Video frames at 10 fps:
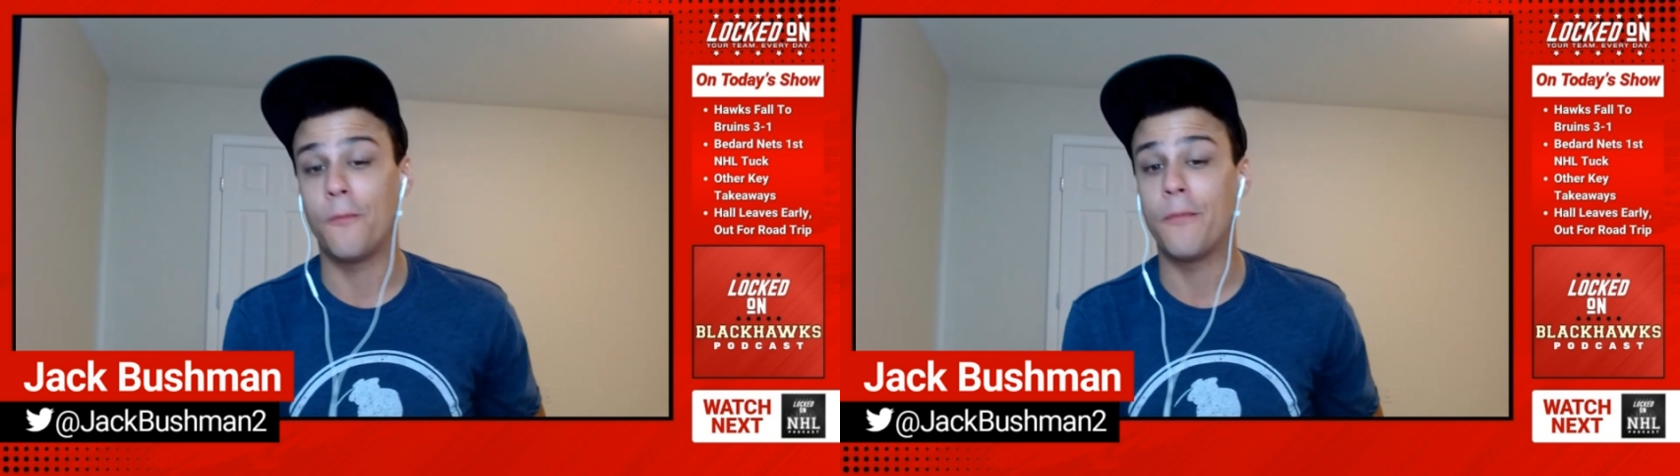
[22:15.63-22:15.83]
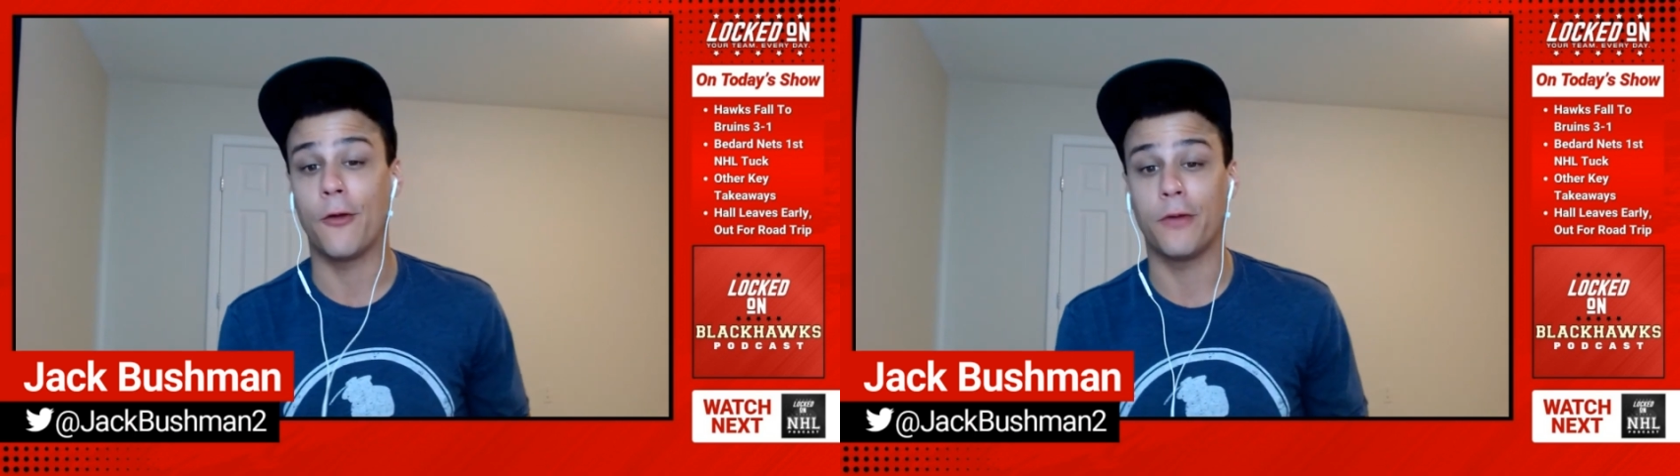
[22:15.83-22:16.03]

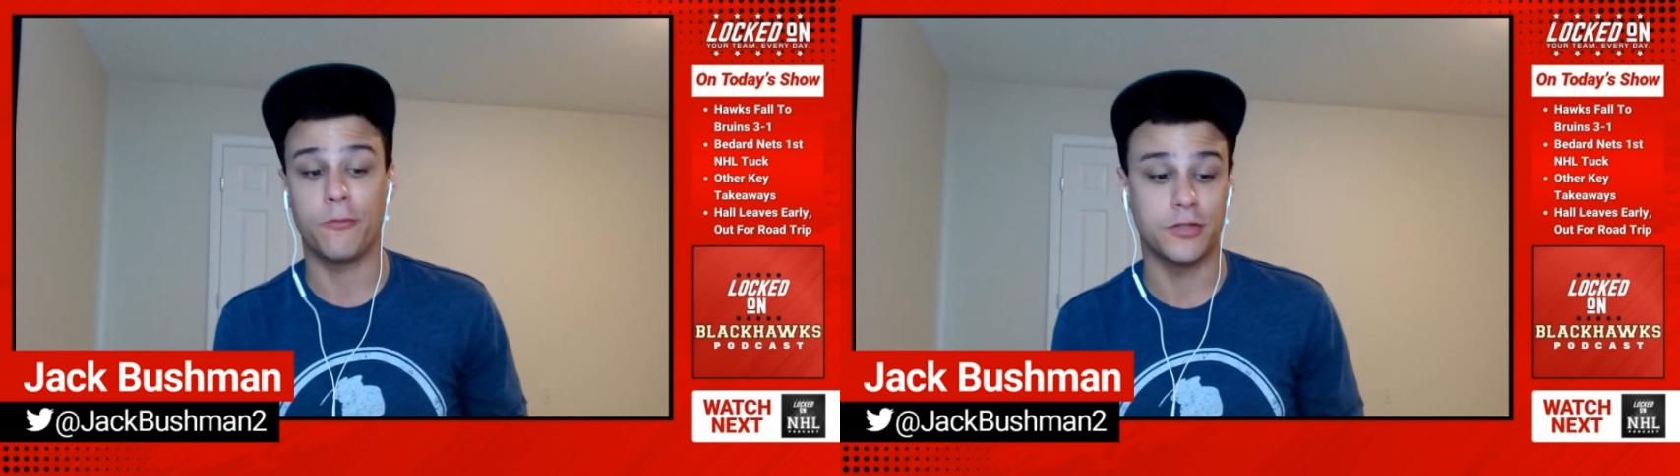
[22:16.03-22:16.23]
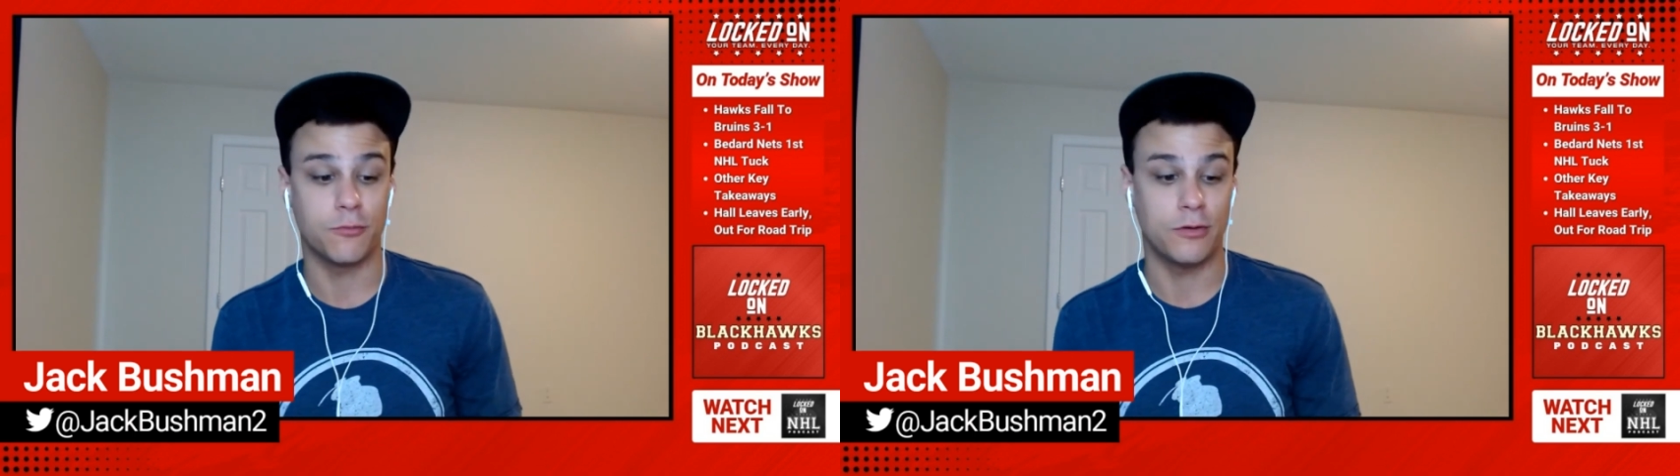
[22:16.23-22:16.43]
Perry
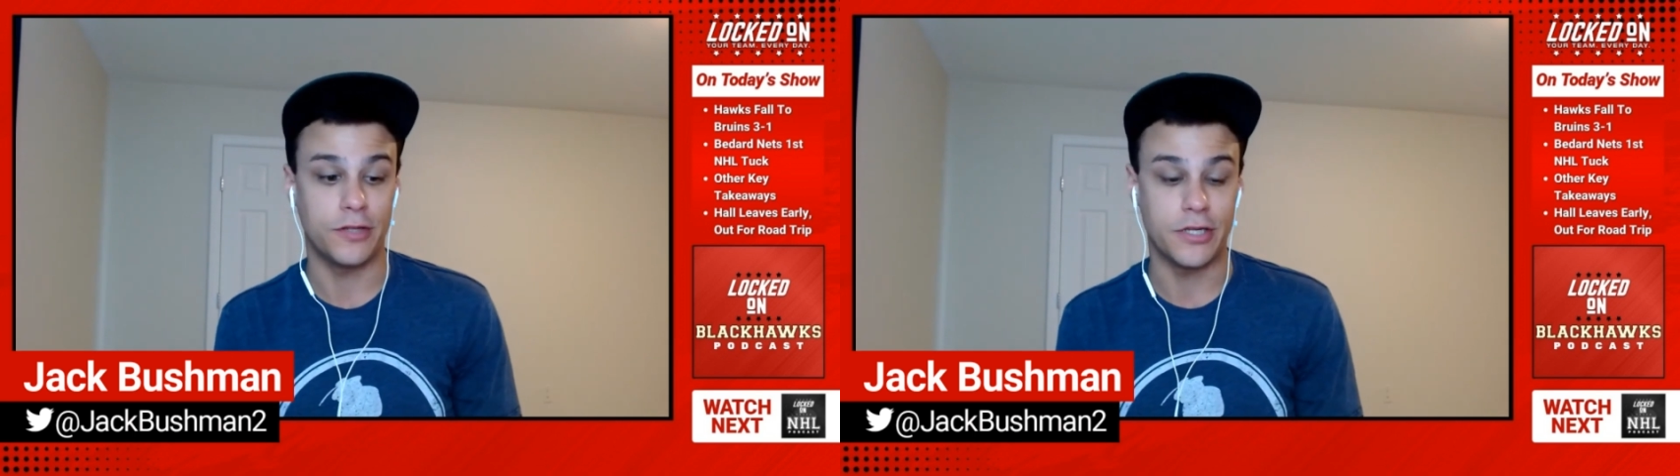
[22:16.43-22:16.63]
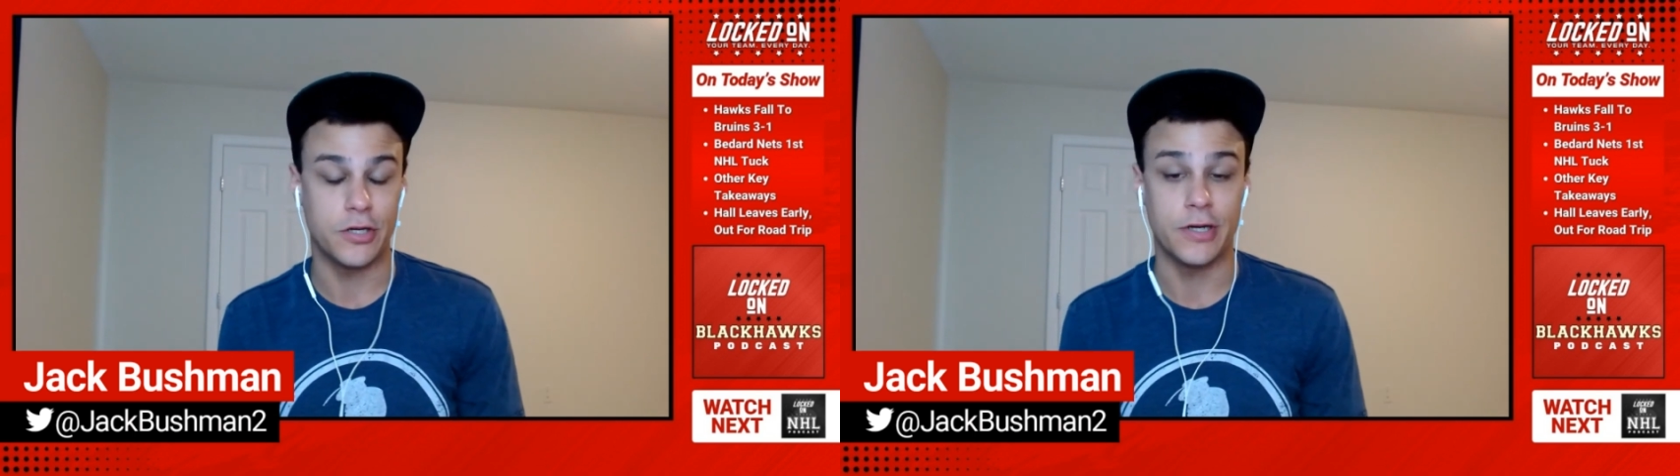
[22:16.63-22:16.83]
was
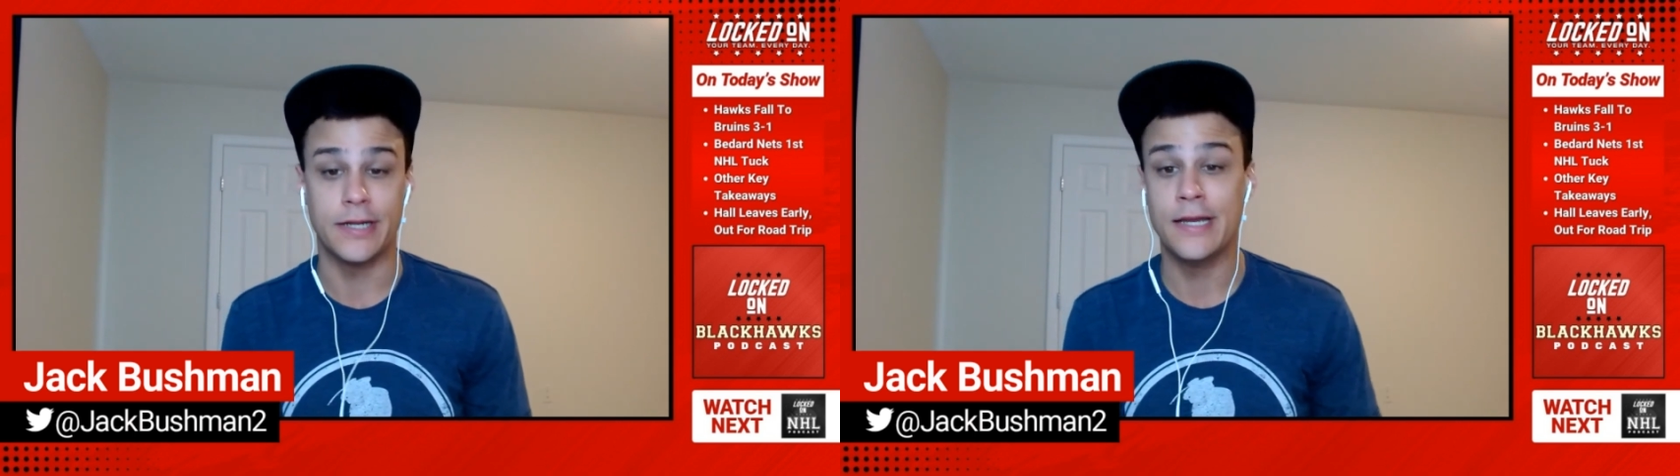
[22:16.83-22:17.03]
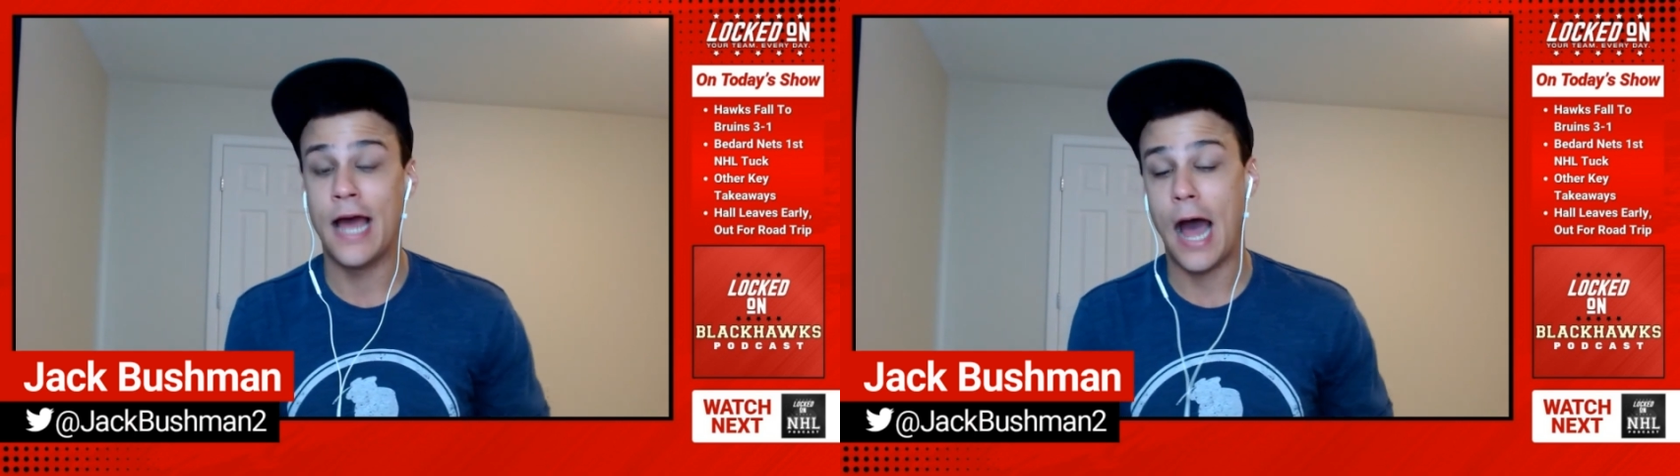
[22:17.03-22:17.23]
really
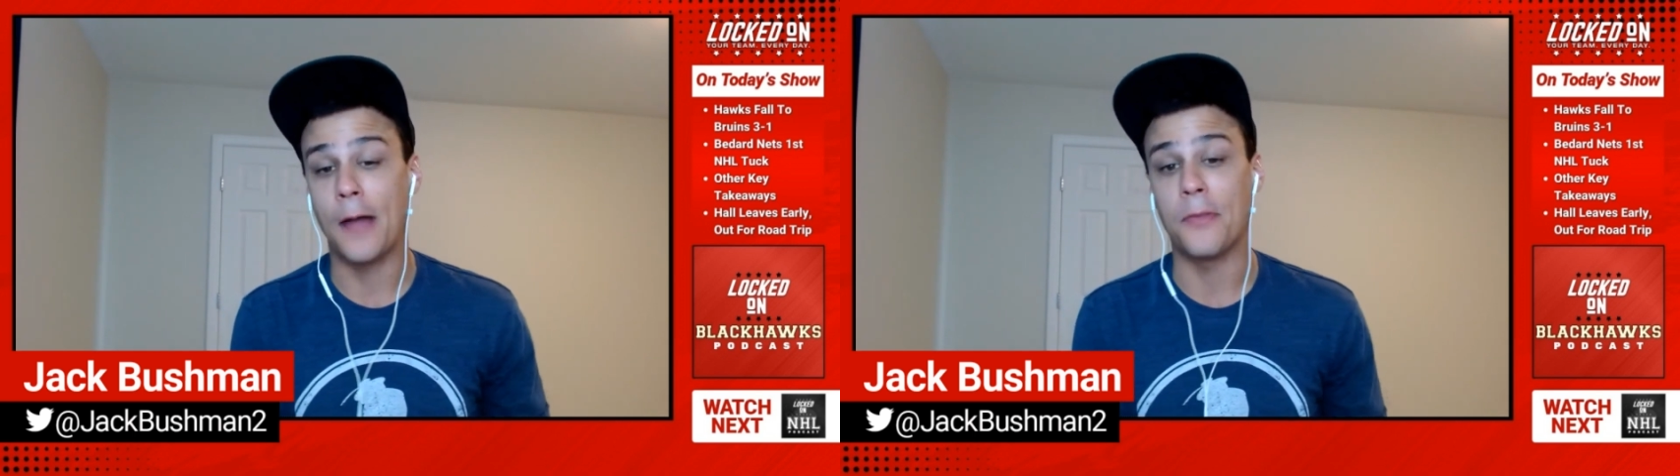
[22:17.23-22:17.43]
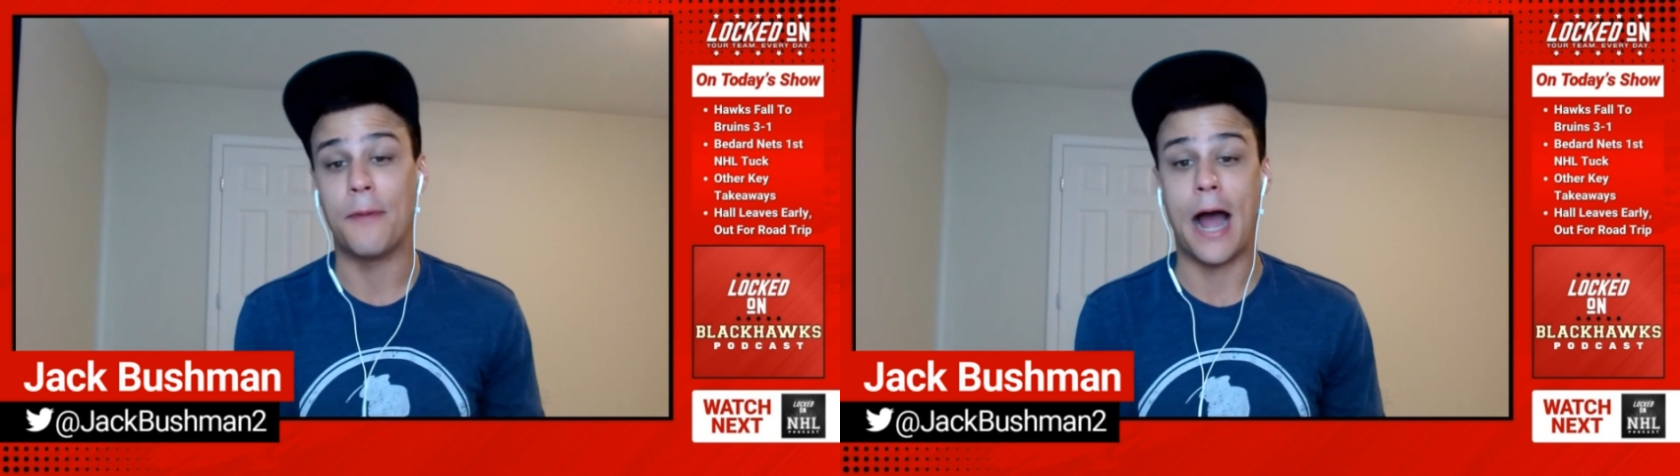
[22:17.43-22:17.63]
good
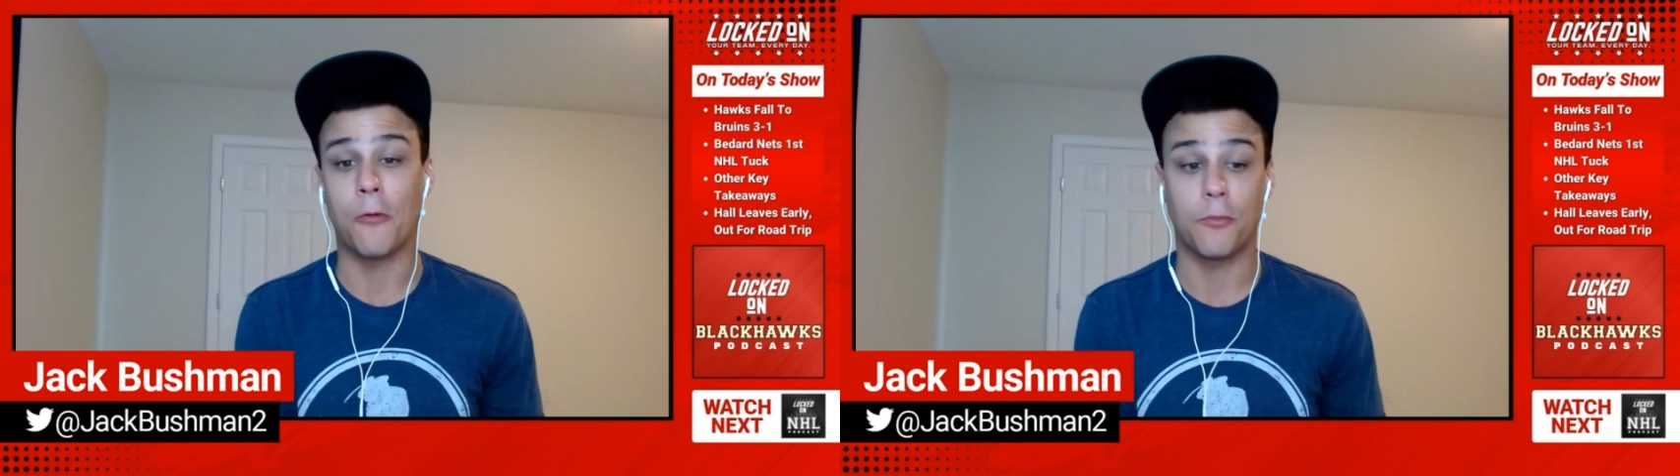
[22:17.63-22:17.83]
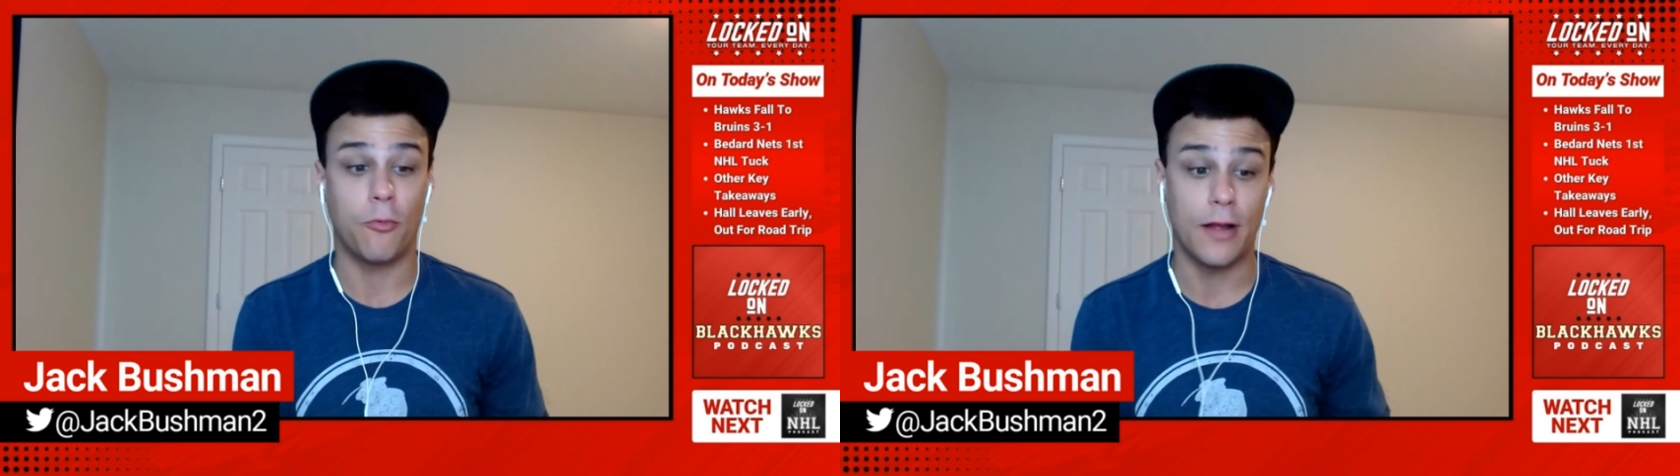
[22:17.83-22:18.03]
on the
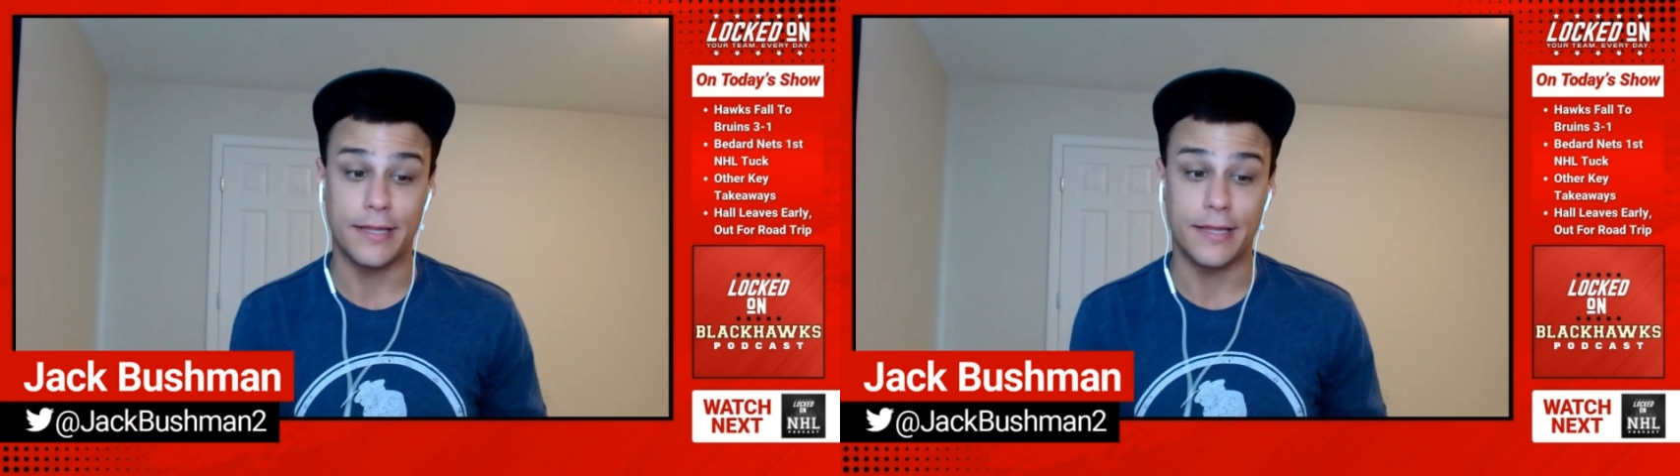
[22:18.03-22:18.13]
power play.